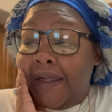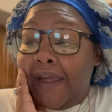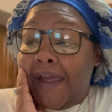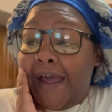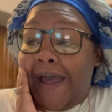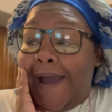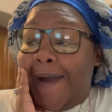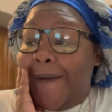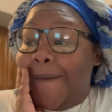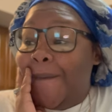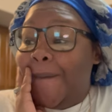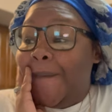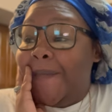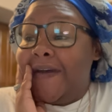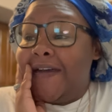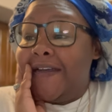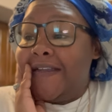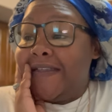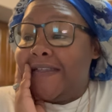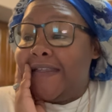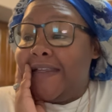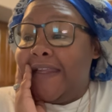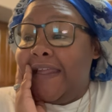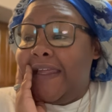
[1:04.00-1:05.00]
I
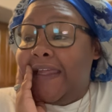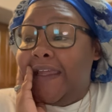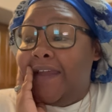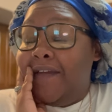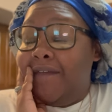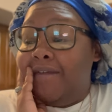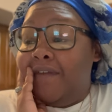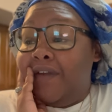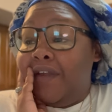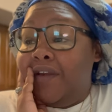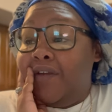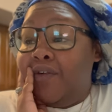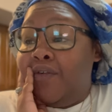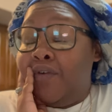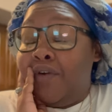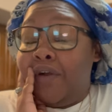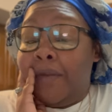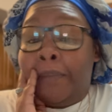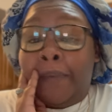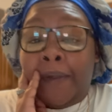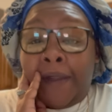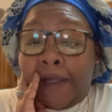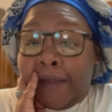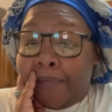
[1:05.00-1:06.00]
wasn't even going
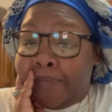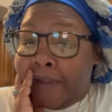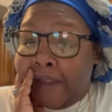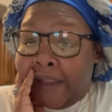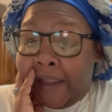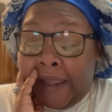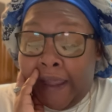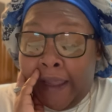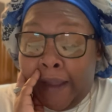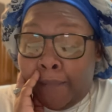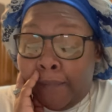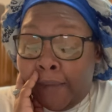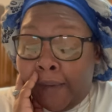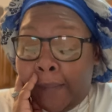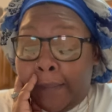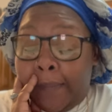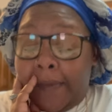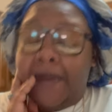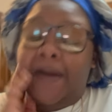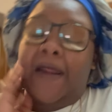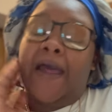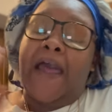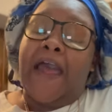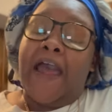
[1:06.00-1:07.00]
to pick up the camera,
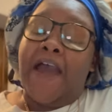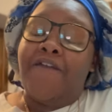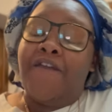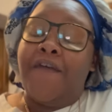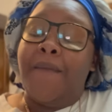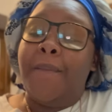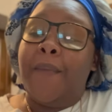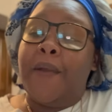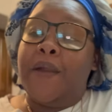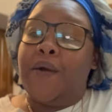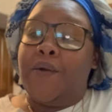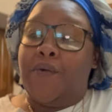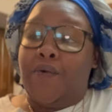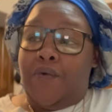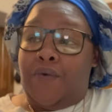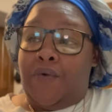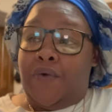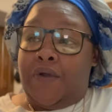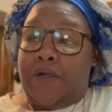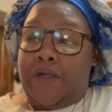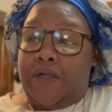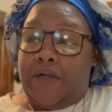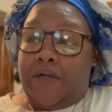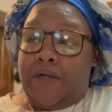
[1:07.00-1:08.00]
but I haven't been
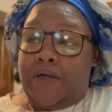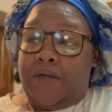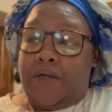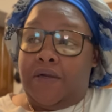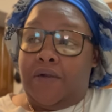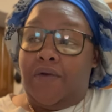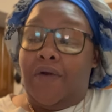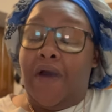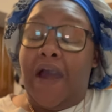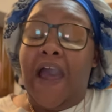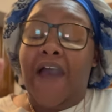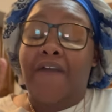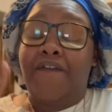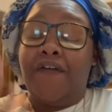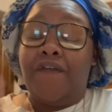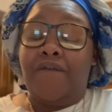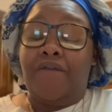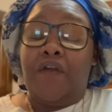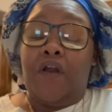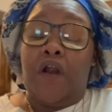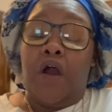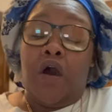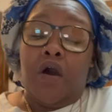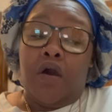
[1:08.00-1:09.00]
on or I haven't
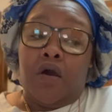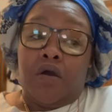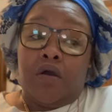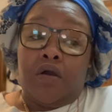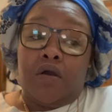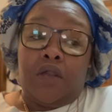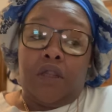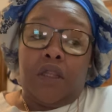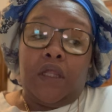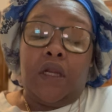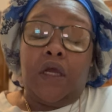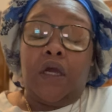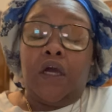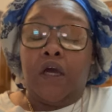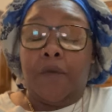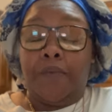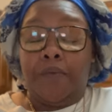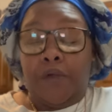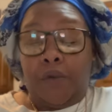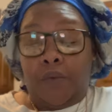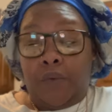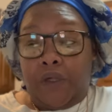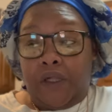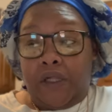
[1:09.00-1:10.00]
vlogged in a
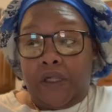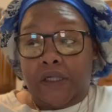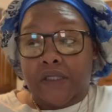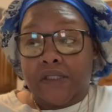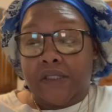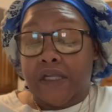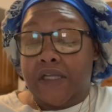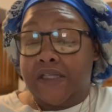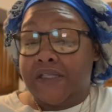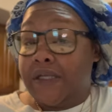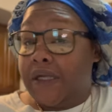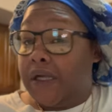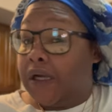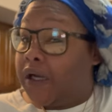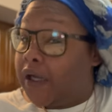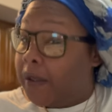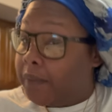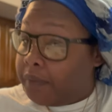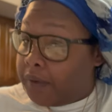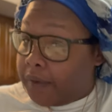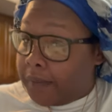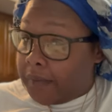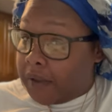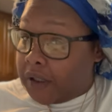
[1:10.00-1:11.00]
couple of weeks, let's say a
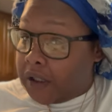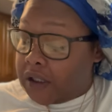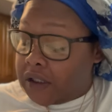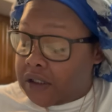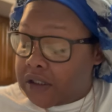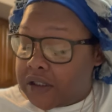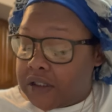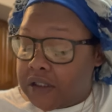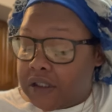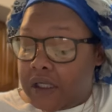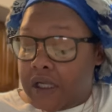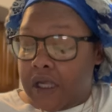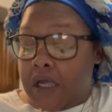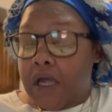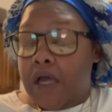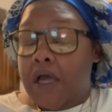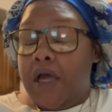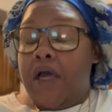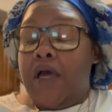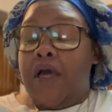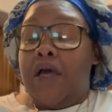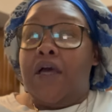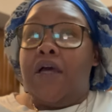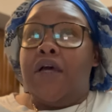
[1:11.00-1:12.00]
couple of months.
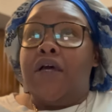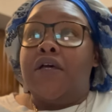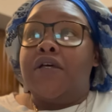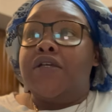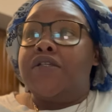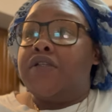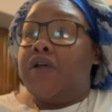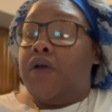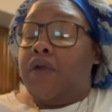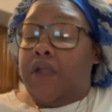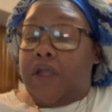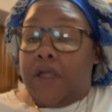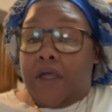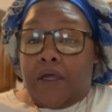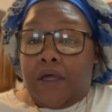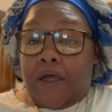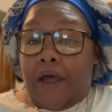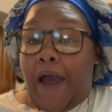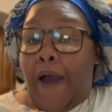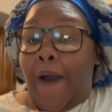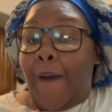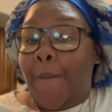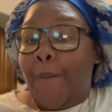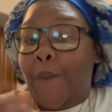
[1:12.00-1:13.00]
So
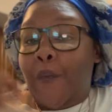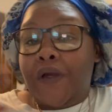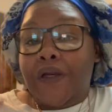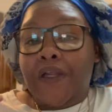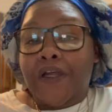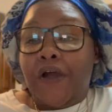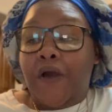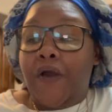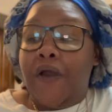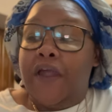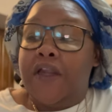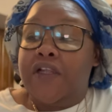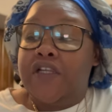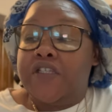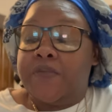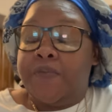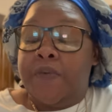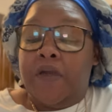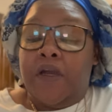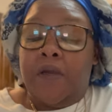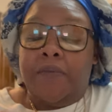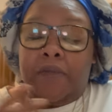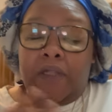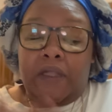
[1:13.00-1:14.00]
yeah, I wanted to go ahead and just
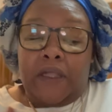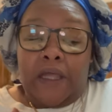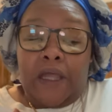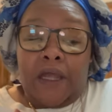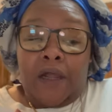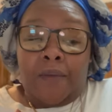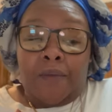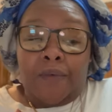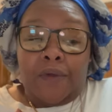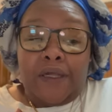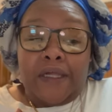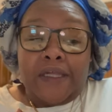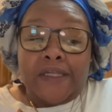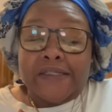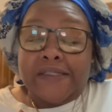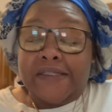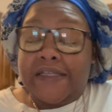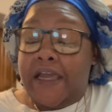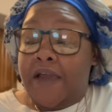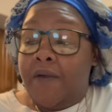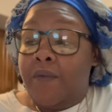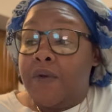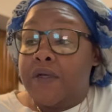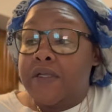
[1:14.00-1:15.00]
pick up the camera and
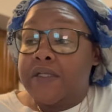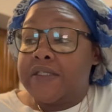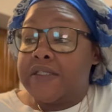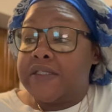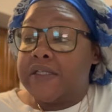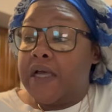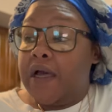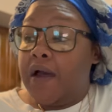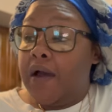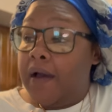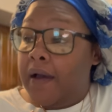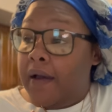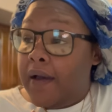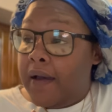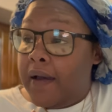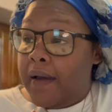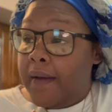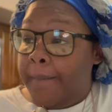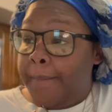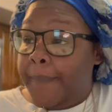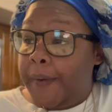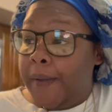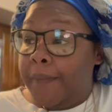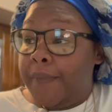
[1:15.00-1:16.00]
say what's
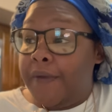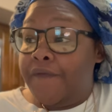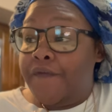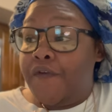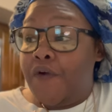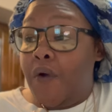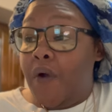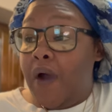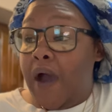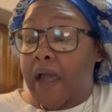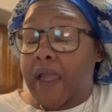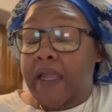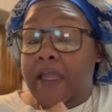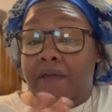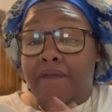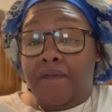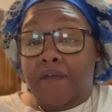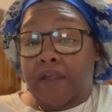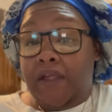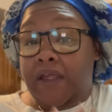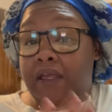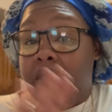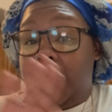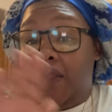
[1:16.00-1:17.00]
up. Before I
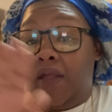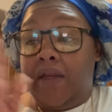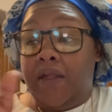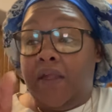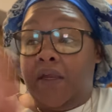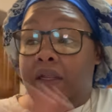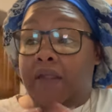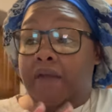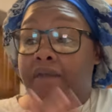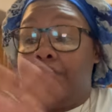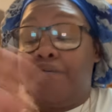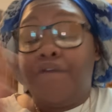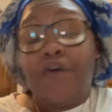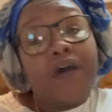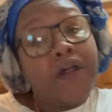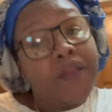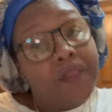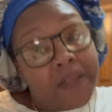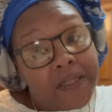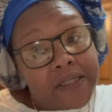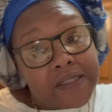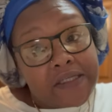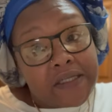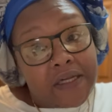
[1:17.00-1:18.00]
even get any
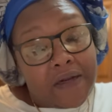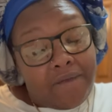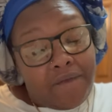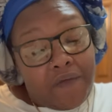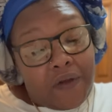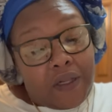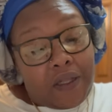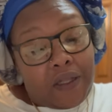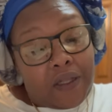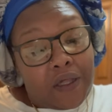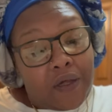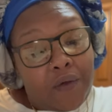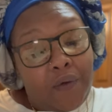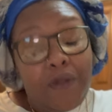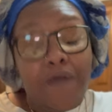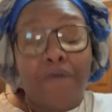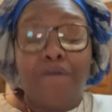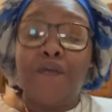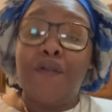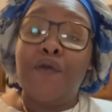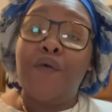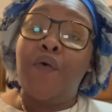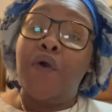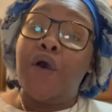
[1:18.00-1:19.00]
further into the video,
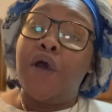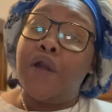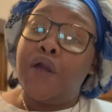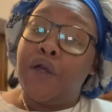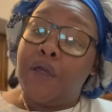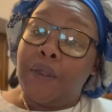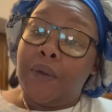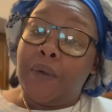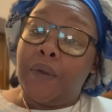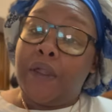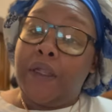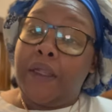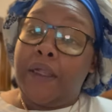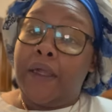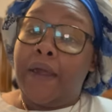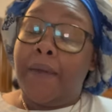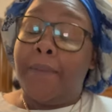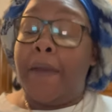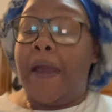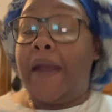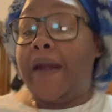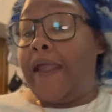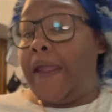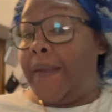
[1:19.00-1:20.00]
if you are new here,
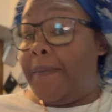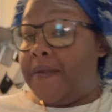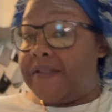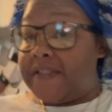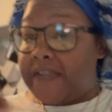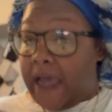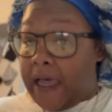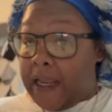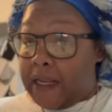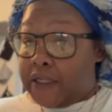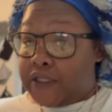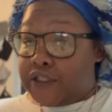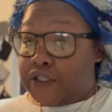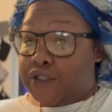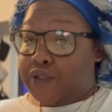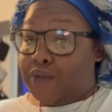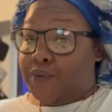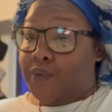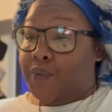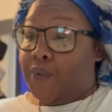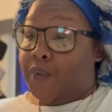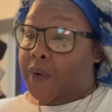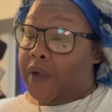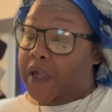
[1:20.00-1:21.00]
my name is Alice
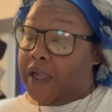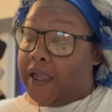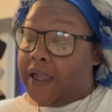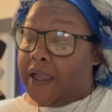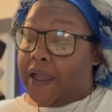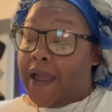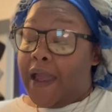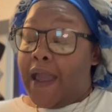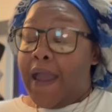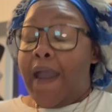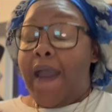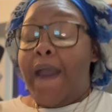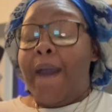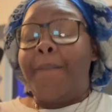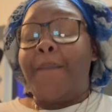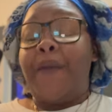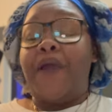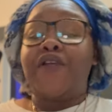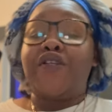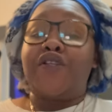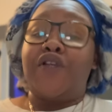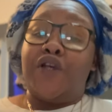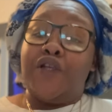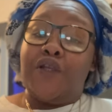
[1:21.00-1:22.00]
Cherie.
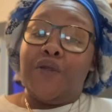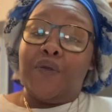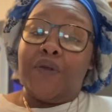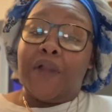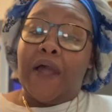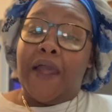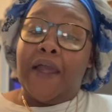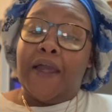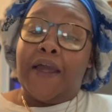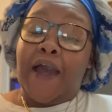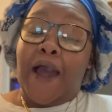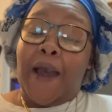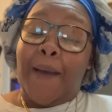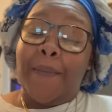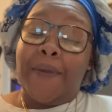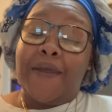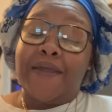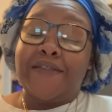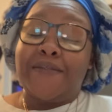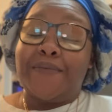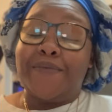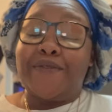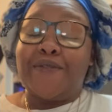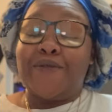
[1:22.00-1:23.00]
Make sure you like,
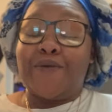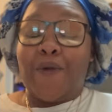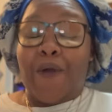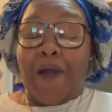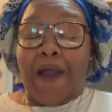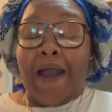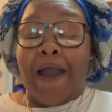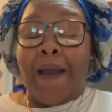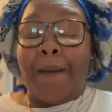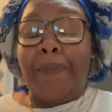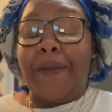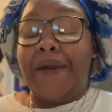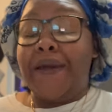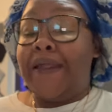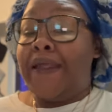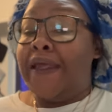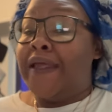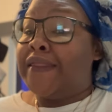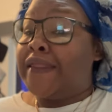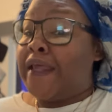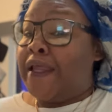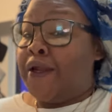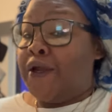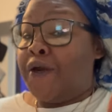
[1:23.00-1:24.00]
comment, subscribe, and
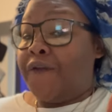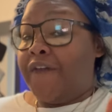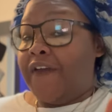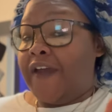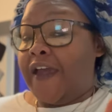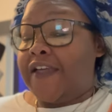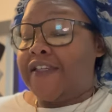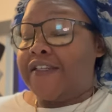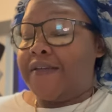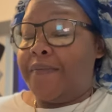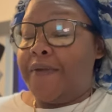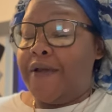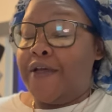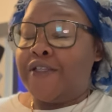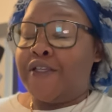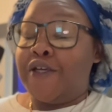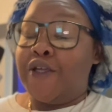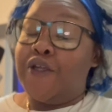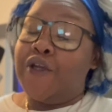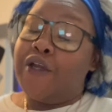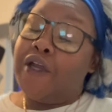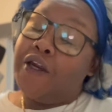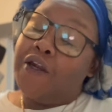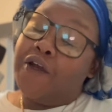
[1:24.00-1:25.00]
hit that notification bell so
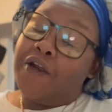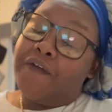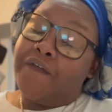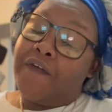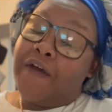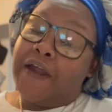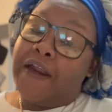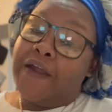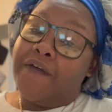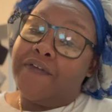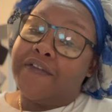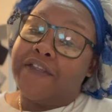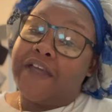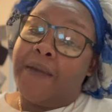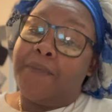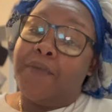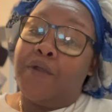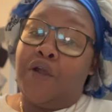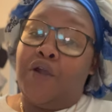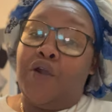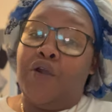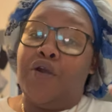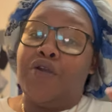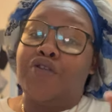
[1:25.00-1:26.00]
you get notified every time
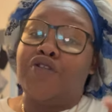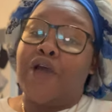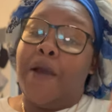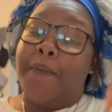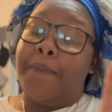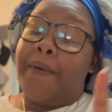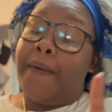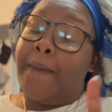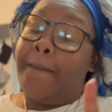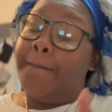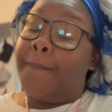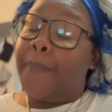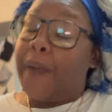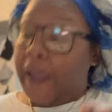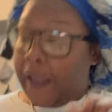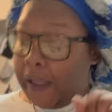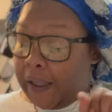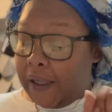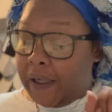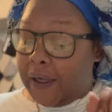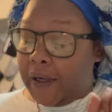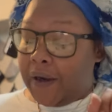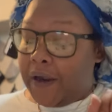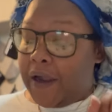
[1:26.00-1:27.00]
your girl drop a
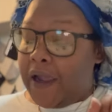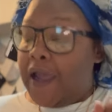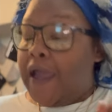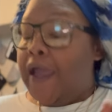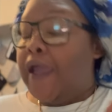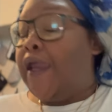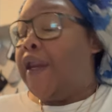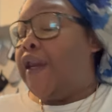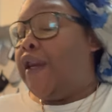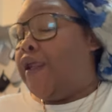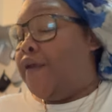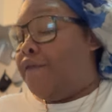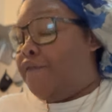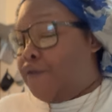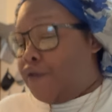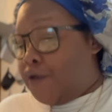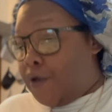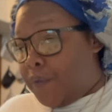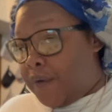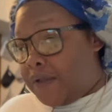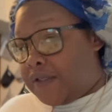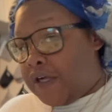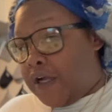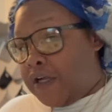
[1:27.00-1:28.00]
banger. And if
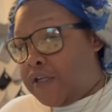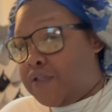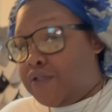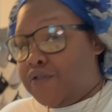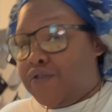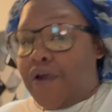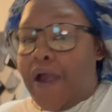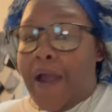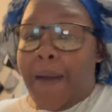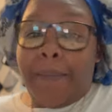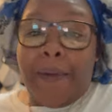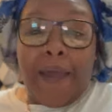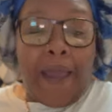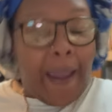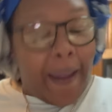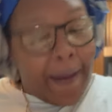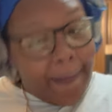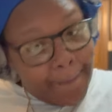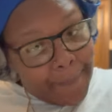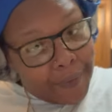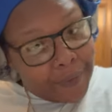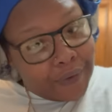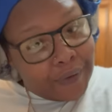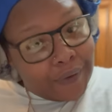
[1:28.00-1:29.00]
you're a returning subscriber,
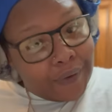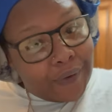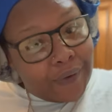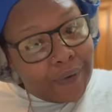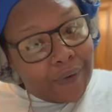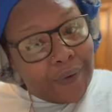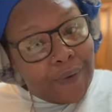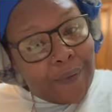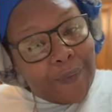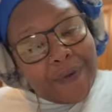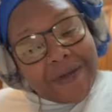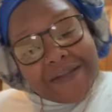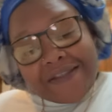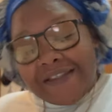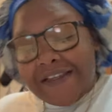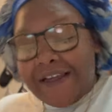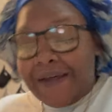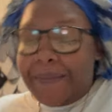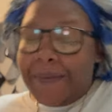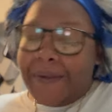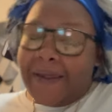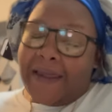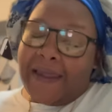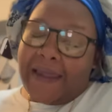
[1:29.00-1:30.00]
hey boo, what's
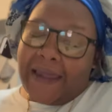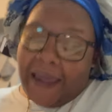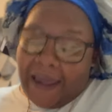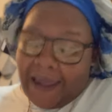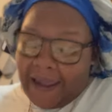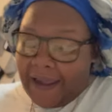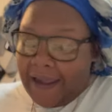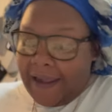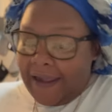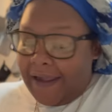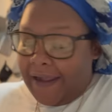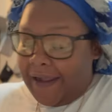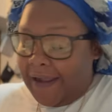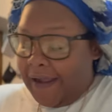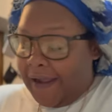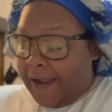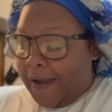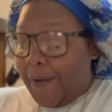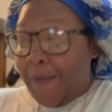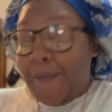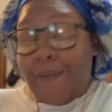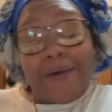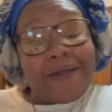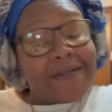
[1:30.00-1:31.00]
up gang?
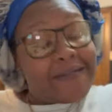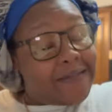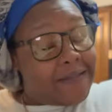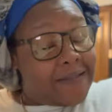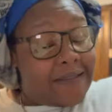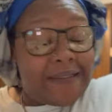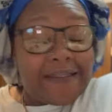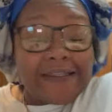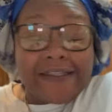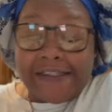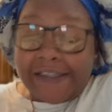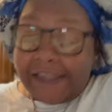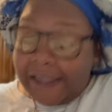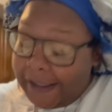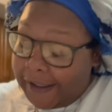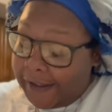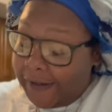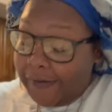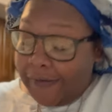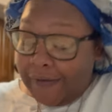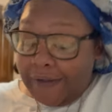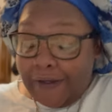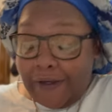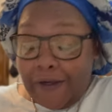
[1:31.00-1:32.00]
What's the
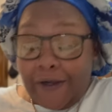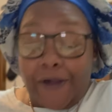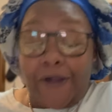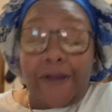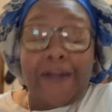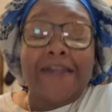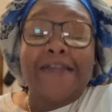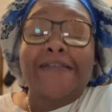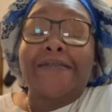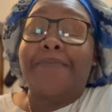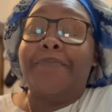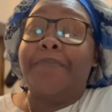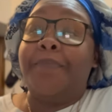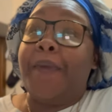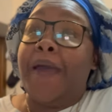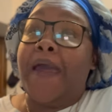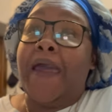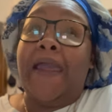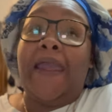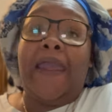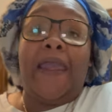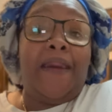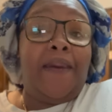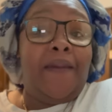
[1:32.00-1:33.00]
deal? Your girl is
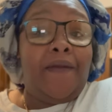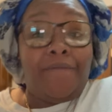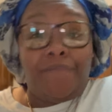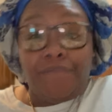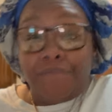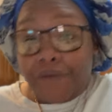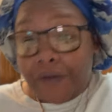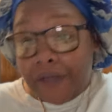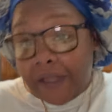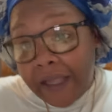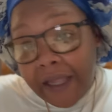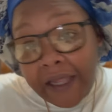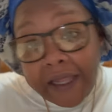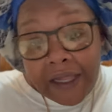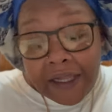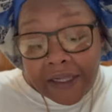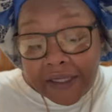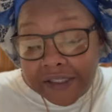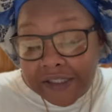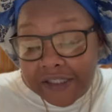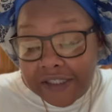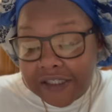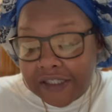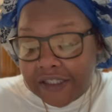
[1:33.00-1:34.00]
back in the
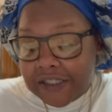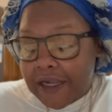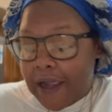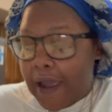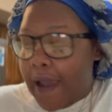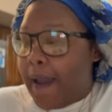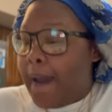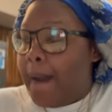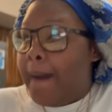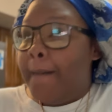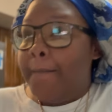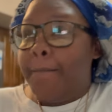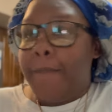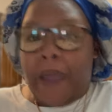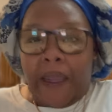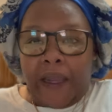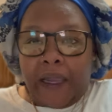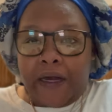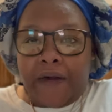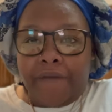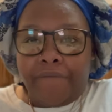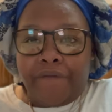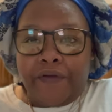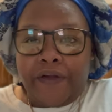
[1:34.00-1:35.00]
flesh. Back
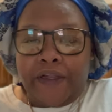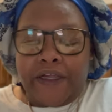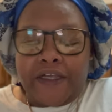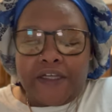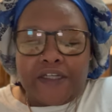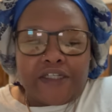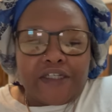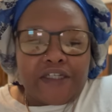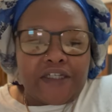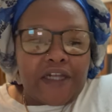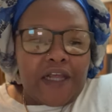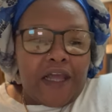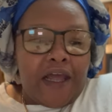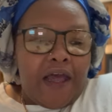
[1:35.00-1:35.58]
in the flesh.